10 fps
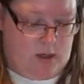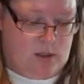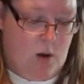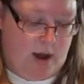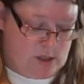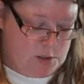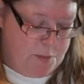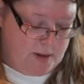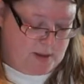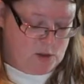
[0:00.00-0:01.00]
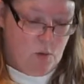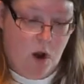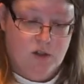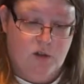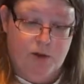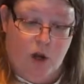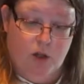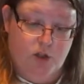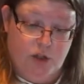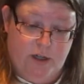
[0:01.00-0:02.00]
So I just bought these rocks from Dollar
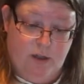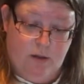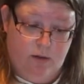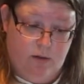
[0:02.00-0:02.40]
Tree.